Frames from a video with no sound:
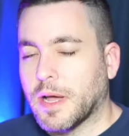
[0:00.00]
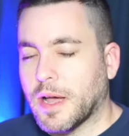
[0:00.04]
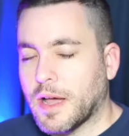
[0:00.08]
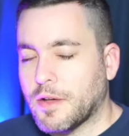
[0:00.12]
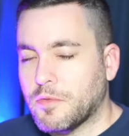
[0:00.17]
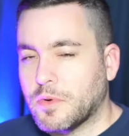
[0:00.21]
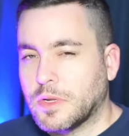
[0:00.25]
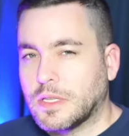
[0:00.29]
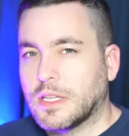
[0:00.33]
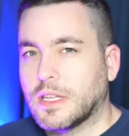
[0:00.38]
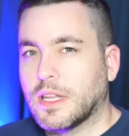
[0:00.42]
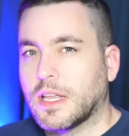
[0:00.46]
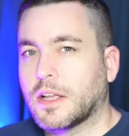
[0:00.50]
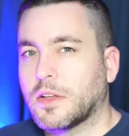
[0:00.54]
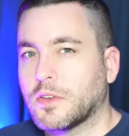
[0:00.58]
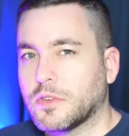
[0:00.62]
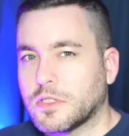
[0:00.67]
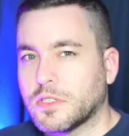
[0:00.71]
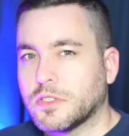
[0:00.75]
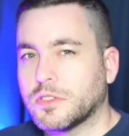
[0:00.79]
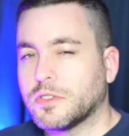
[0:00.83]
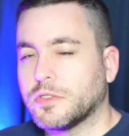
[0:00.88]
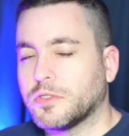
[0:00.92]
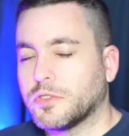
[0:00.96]
I really like
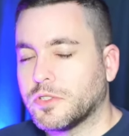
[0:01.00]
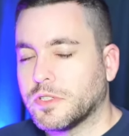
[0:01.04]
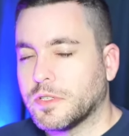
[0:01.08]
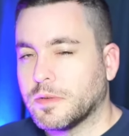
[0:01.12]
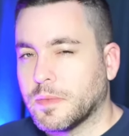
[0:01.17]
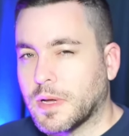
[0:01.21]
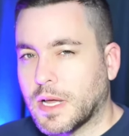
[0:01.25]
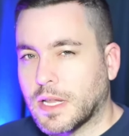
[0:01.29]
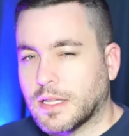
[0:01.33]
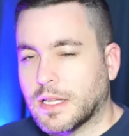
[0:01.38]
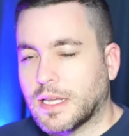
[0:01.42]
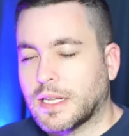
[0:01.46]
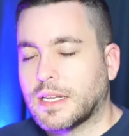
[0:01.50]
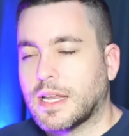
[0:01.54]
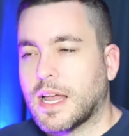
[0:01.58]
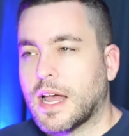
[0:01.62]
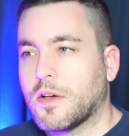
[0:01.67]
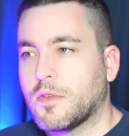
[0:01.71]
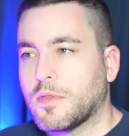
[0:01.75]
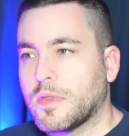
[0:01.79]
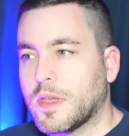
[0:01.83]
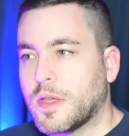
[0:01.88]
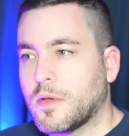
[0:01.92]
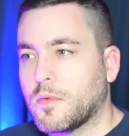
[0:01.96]
Ghost of Tsushima. I liked
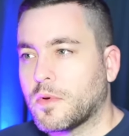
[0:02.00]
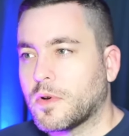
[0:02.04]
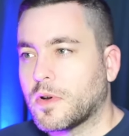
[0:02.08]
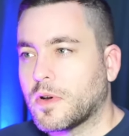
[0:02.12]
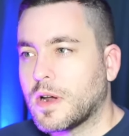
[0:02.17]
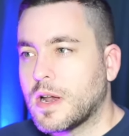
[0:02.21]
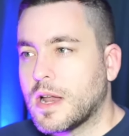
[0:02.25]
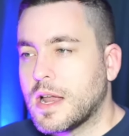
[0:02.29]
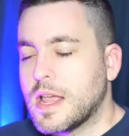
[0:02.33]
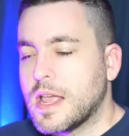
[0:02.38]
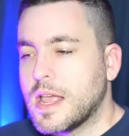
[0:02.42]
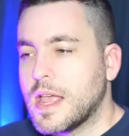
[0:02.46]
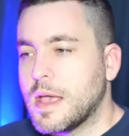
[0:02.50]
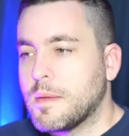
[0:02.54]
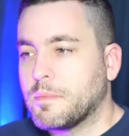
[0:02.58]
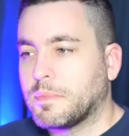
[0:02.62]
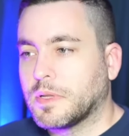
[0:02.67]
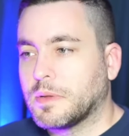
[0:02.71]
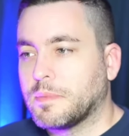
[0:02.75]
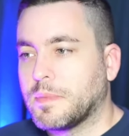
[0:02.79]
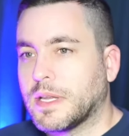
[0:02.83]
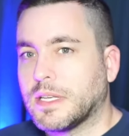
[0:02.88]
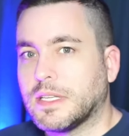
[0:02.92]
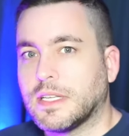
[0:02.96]
how they were
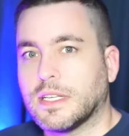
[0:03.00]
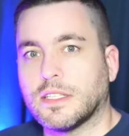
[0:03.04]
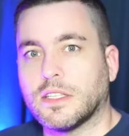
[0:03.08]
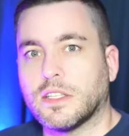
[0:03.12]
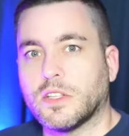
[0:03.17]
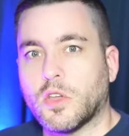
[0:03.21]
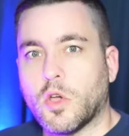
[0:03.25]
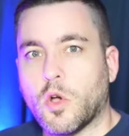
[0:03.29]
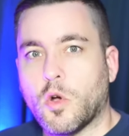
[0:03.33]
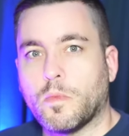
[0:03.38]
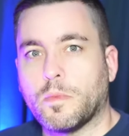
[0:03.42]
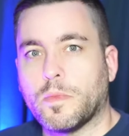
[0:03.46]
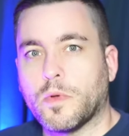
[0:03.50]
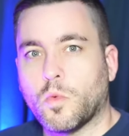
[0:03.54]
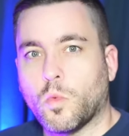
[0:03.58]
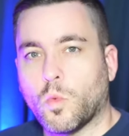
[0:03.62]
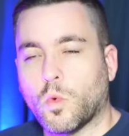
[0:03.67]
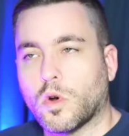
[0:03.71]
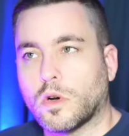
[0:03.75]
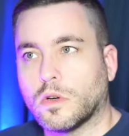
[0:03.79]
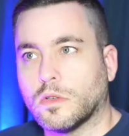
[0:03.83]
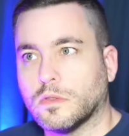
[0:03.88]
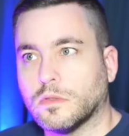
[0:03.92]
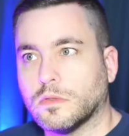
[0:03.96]
implementing the open
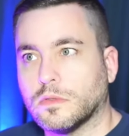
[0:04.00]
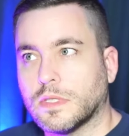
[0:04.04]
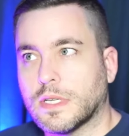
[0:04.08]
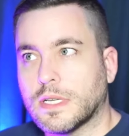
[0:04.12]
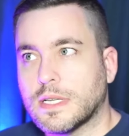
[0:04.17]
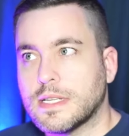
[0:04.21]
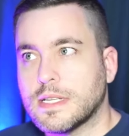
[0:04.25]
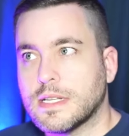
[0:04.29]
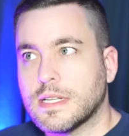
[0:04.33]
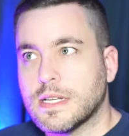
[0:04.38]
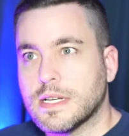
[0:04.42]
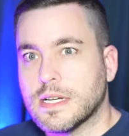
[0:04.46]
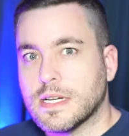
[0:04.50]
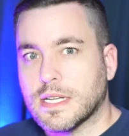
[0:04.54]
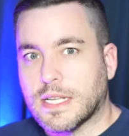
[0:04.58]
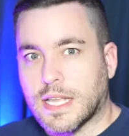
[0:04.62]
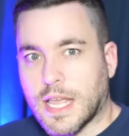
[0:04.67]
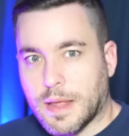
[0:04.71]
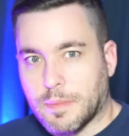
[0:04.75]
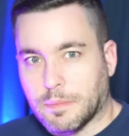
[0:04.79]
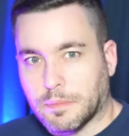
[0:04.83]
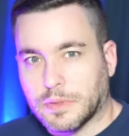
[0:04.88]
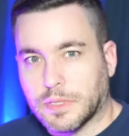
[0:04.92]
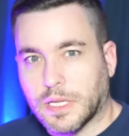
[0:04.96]
world uh,
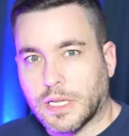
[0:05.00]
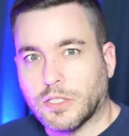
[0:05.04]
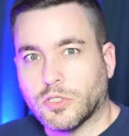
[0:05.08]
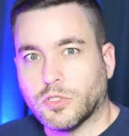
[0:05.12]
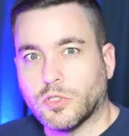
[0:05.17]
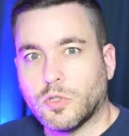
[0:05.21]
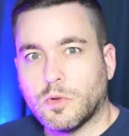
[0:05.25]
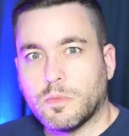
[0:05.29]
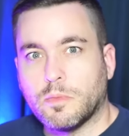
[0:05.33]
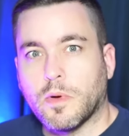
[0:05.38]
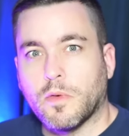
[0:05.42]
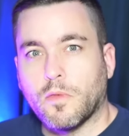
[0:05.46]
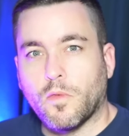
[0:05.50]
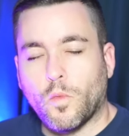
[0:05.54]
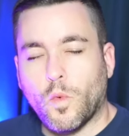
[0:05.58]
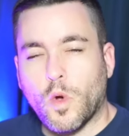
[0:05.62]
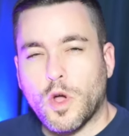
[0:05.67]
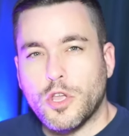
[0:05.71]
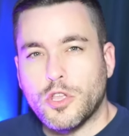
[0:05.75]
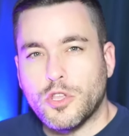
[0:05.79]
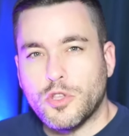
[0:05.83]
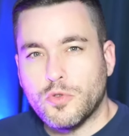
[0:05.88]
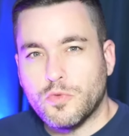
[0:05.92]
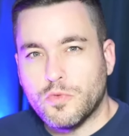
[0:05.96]
gameplay loop of
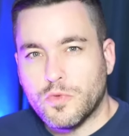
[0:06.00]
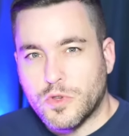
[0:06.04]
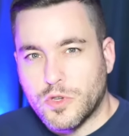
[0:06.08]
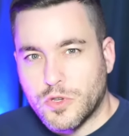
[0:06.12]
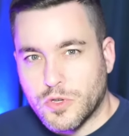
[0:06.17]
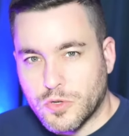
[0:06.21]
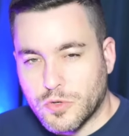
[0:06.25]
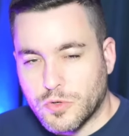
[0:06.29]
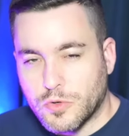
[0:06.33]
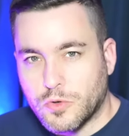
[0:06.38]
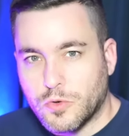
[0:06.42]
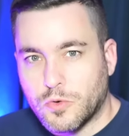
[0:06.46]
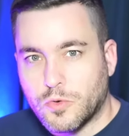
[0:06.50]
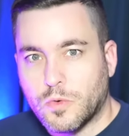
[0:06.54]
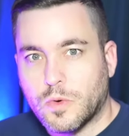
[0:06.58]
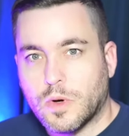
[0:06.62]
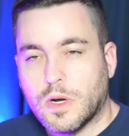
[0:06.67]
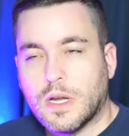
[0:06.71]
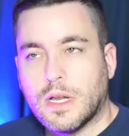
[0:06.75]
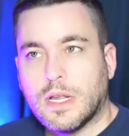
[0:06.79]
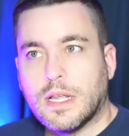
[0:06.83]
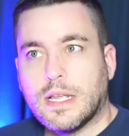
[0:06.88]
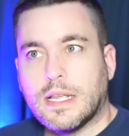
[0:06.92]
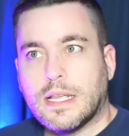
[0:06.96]
what you do
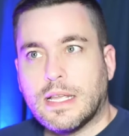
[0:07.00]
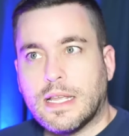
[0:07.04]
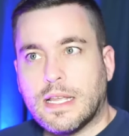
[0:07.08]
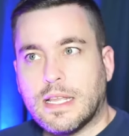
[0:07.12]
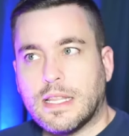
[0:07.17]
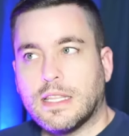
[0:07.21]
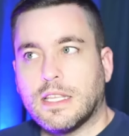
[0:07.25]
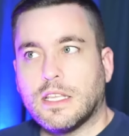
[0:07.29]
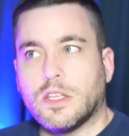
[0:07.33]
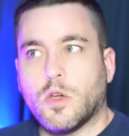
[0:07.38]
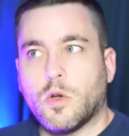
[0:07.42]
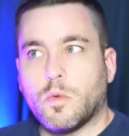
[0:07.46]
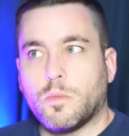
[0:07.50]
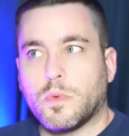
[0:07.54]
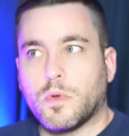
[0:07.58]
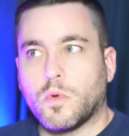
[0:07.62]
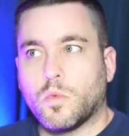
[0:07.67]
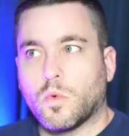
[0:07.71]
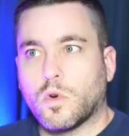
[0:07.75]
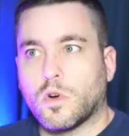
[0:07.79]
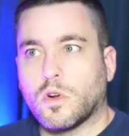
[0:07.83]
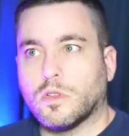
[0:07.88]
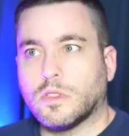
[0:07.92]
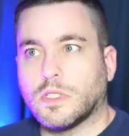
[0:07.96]
in the
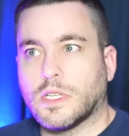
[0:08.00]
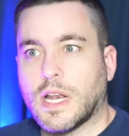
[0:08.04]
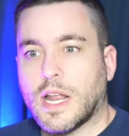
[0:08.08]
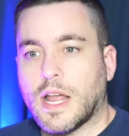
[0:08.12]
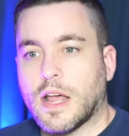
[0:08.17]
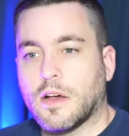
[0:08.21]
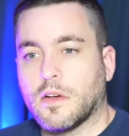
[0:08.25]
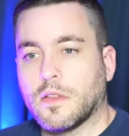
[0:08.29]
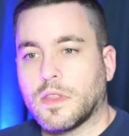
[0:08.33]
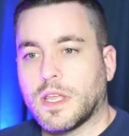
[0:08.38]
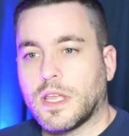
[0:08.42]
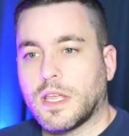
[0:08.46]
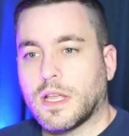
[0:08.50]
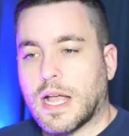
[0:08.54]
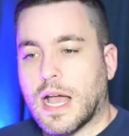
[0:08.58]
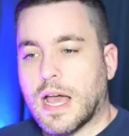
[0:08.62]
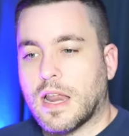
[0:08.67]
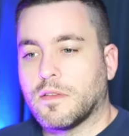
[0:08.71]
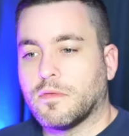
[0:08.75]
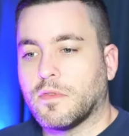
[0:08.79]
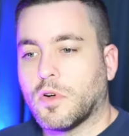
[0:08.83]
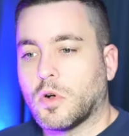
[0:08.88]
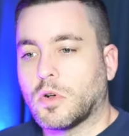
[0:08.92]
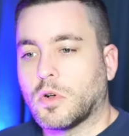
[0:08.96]
open world and how they kind of all